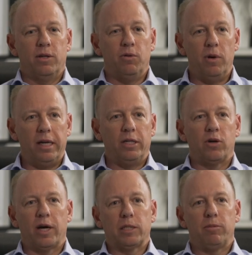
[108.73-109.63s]
really
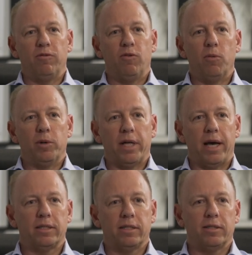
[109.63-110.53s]
trying to perform on the
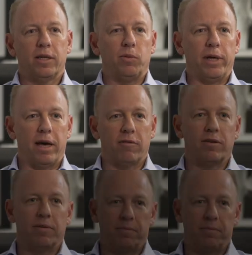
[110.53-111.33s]
assets that we have.